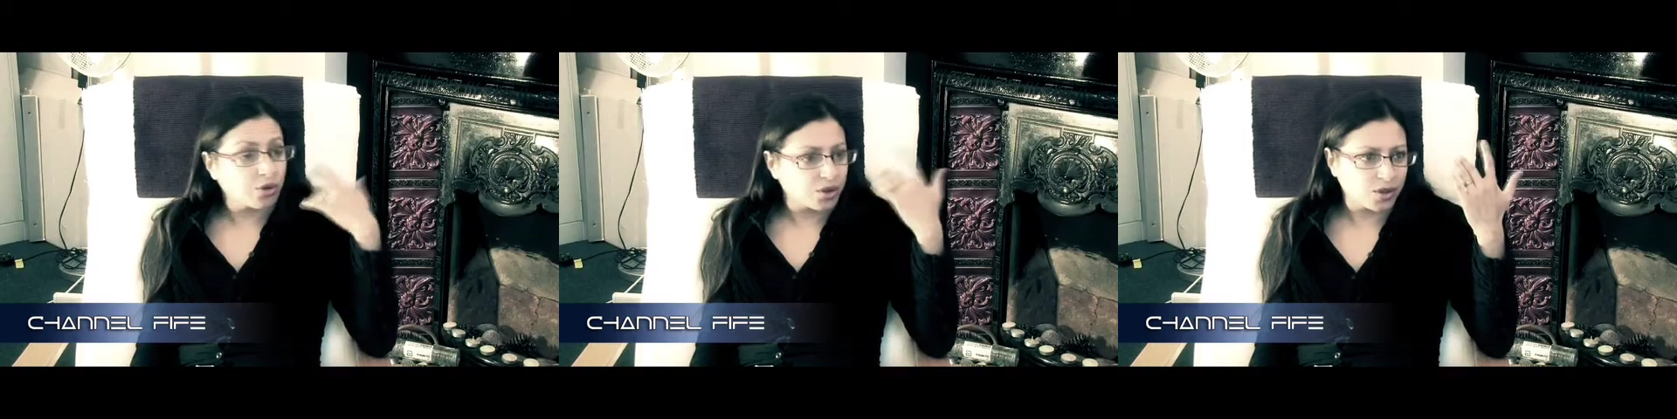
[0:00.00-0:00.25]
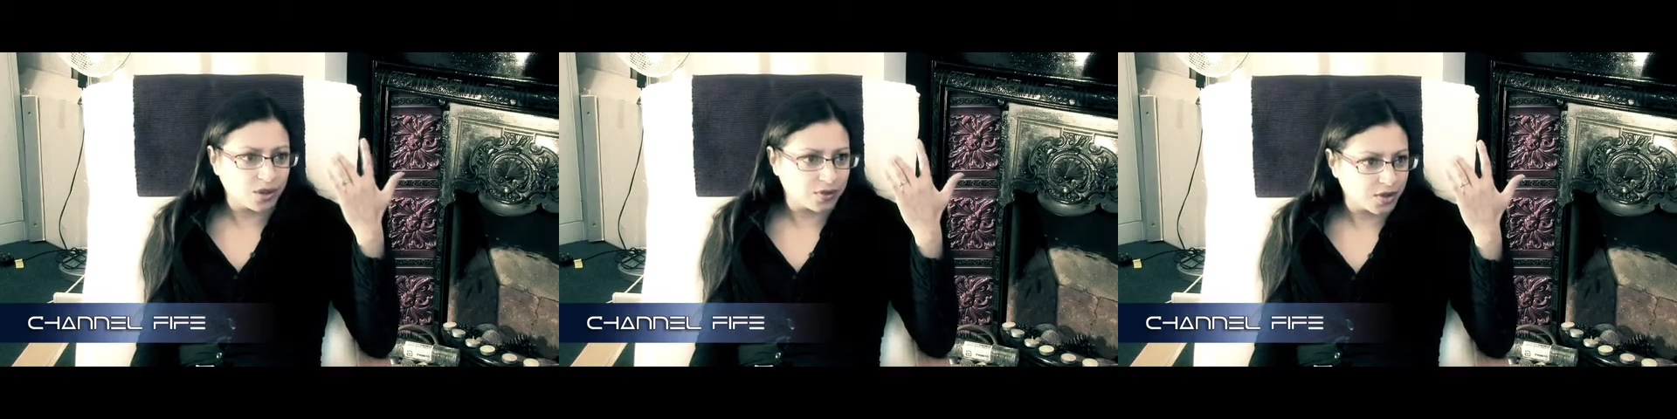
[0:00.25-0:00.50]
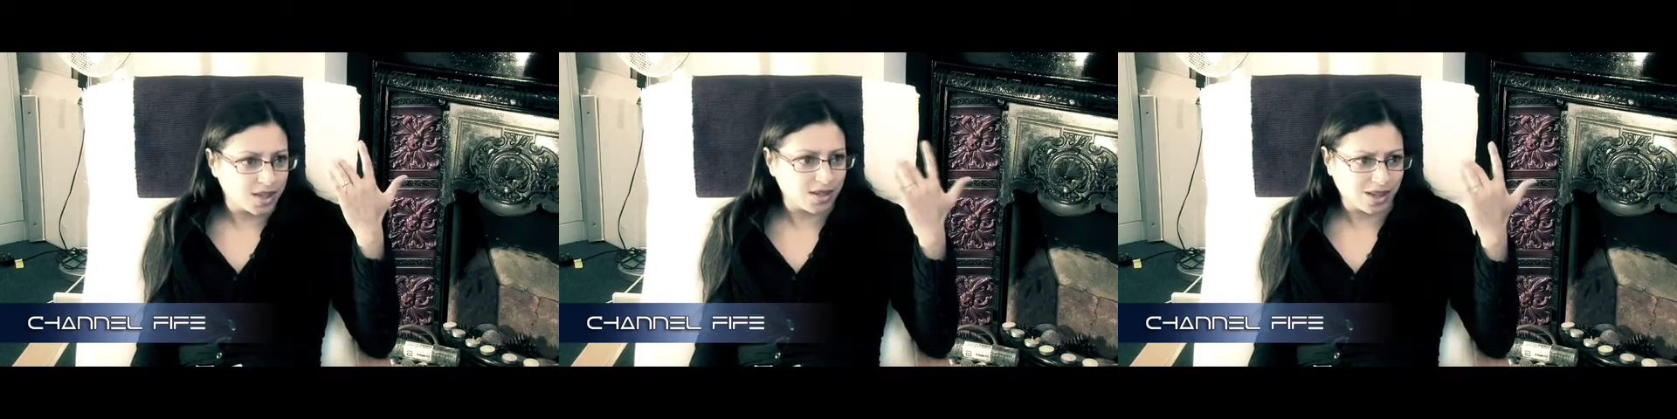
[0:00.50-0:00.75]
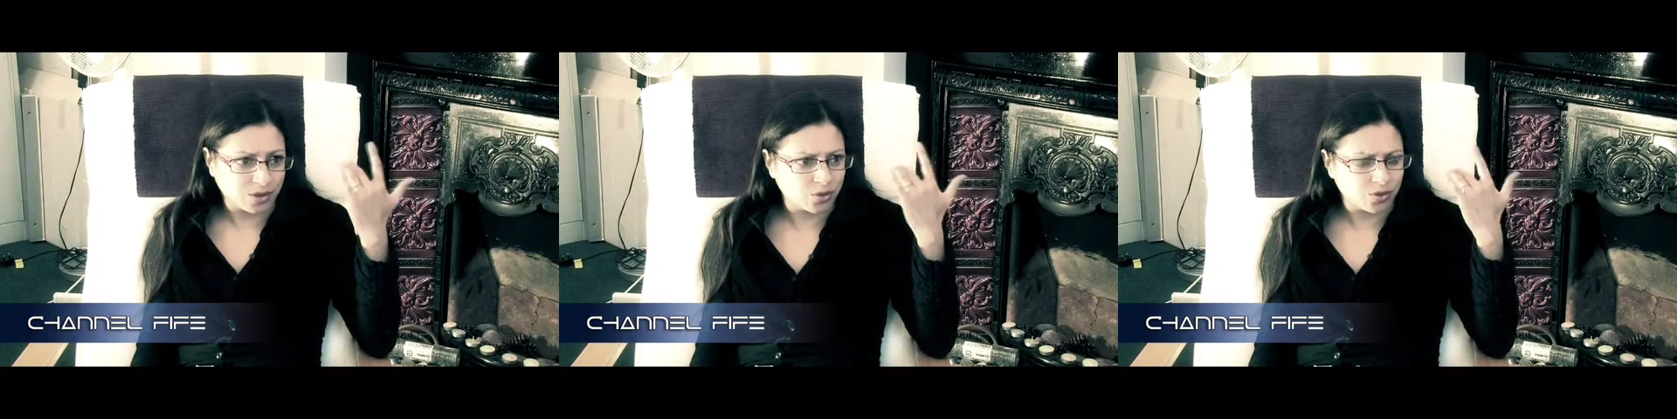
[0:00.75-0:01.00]
On the surface, this
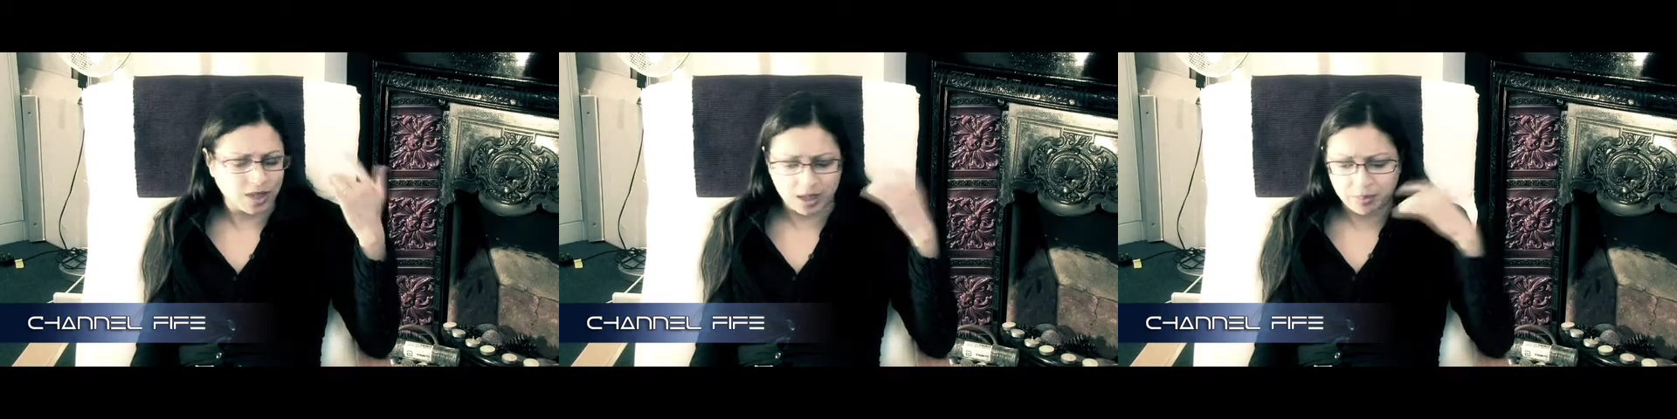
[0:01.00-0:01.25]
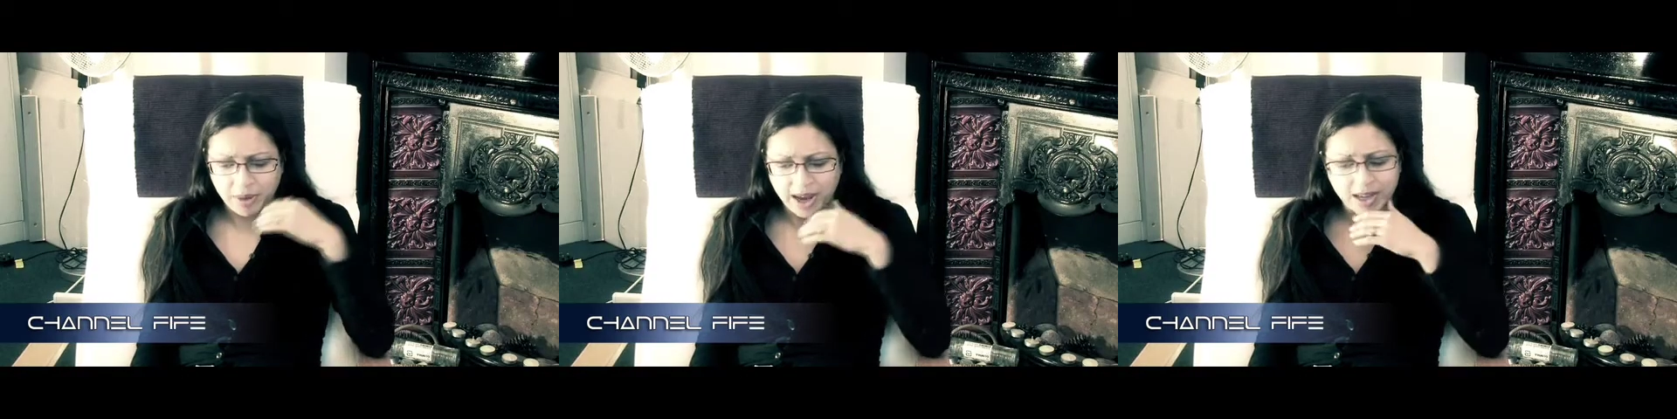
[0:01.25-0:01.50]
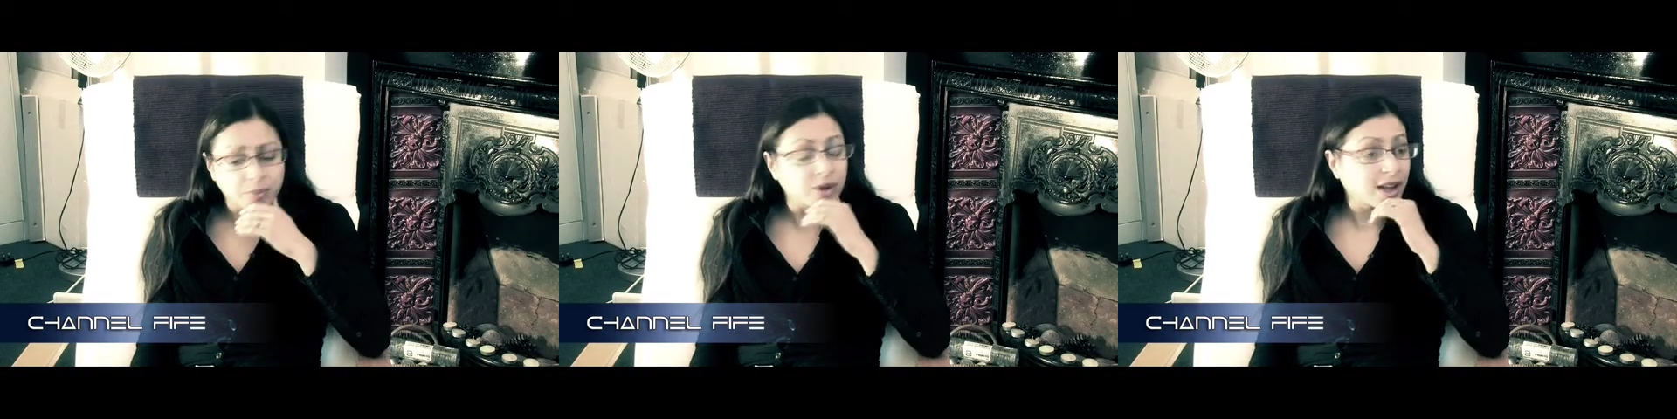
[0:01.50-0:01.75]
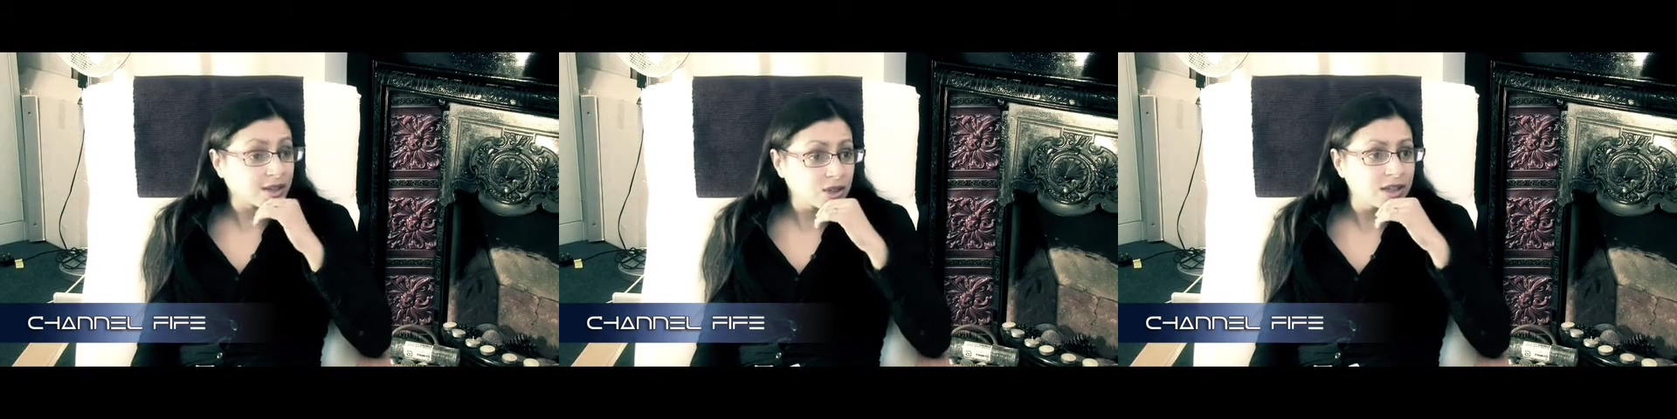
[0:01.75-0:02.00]
sounds really bad, but
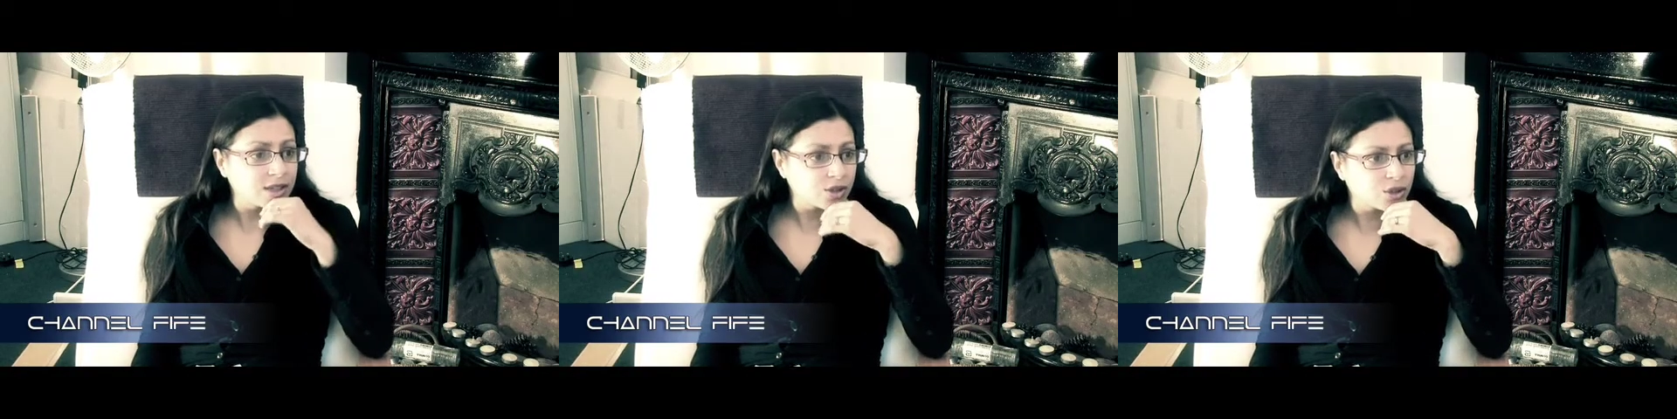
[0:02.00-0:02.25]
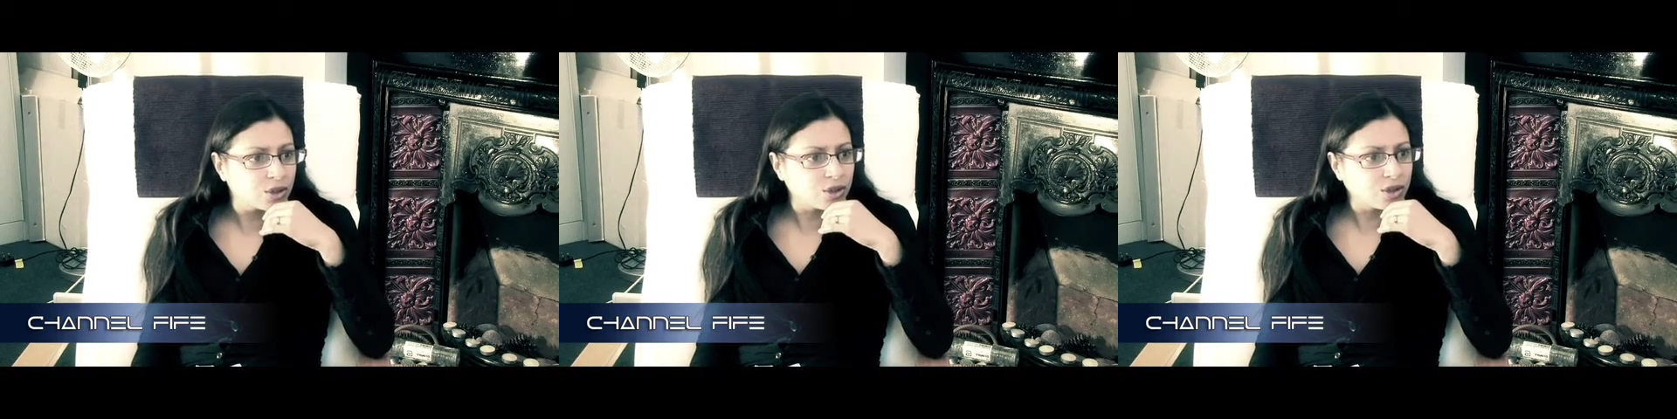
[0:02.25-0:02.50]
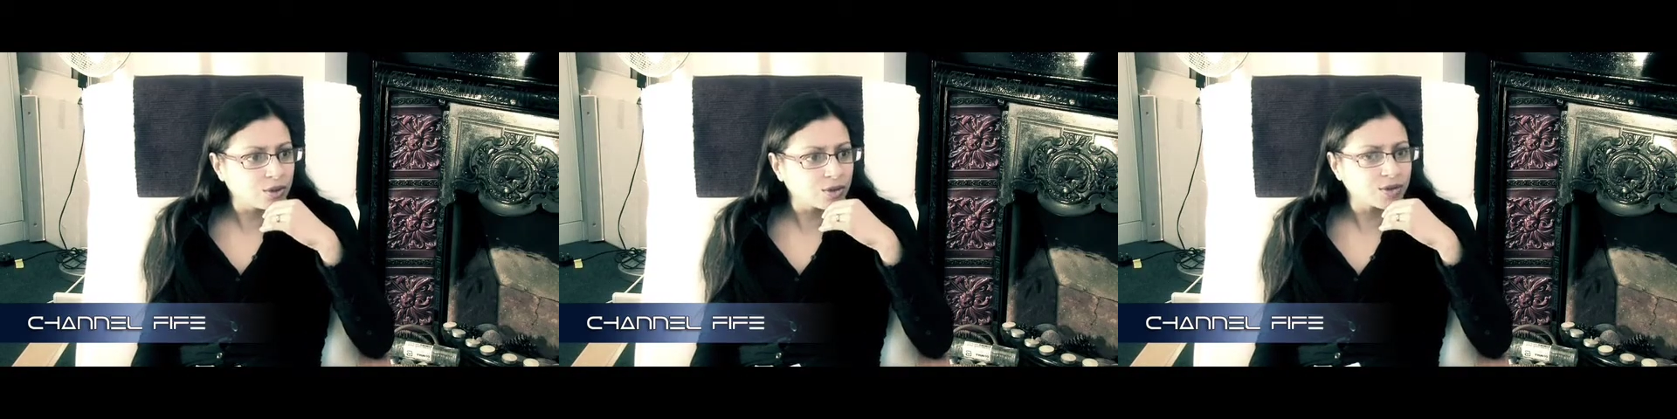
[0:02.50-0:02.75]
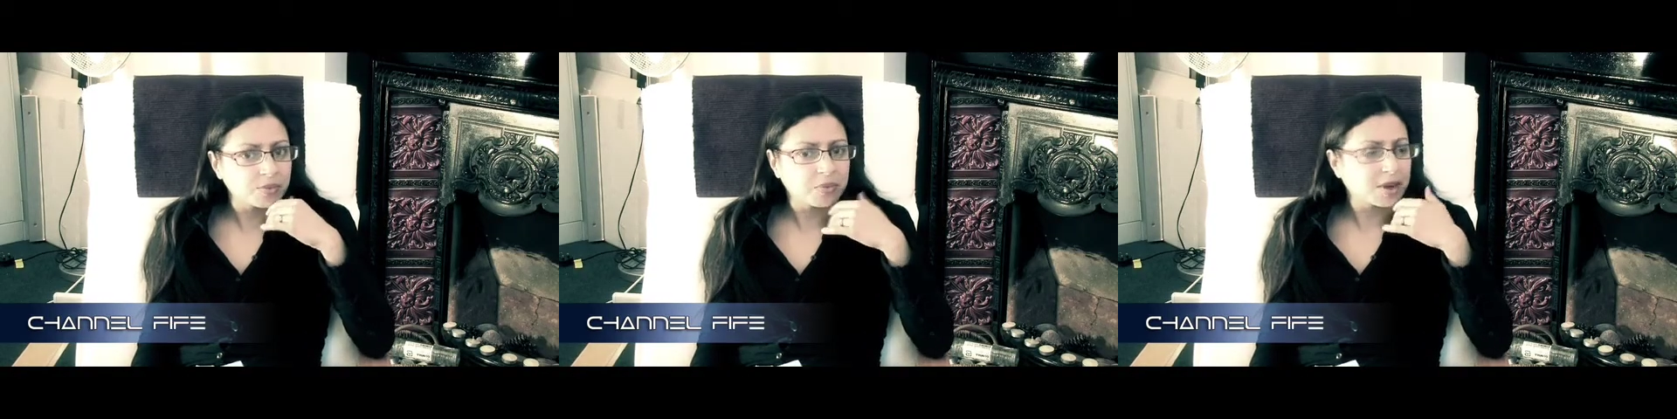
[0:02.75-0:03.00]
actually, it's good
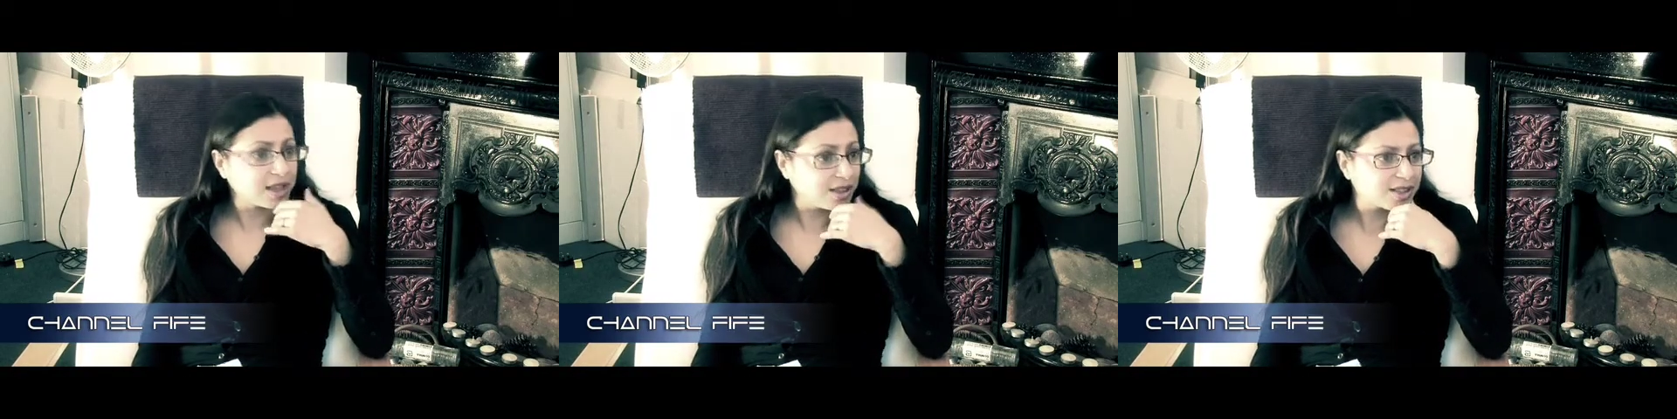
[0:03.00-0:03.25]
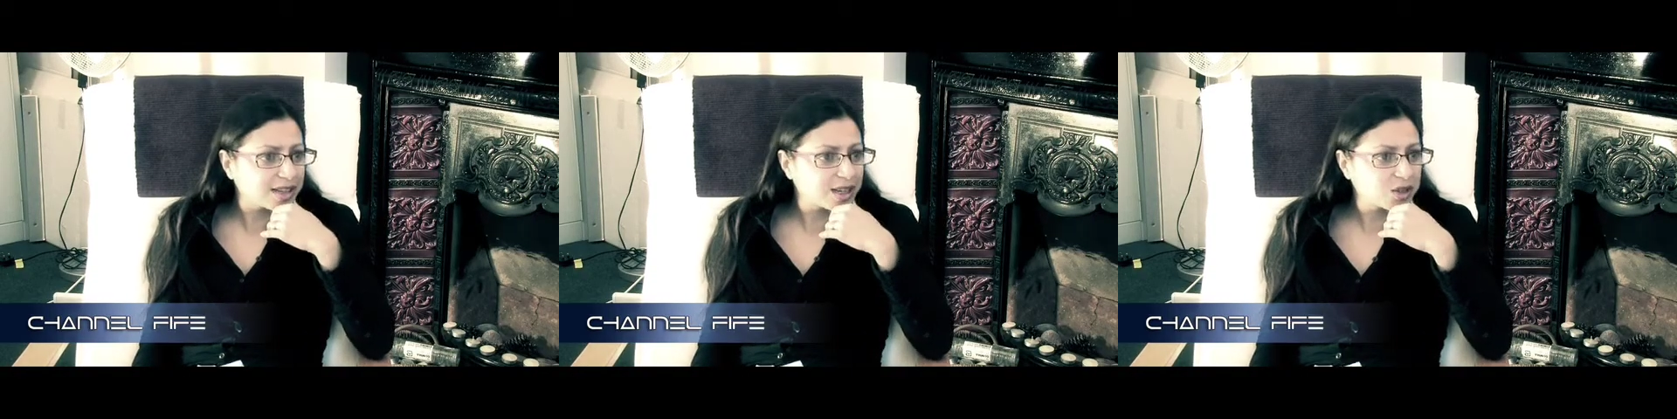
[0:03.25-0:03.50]
news. Can you tell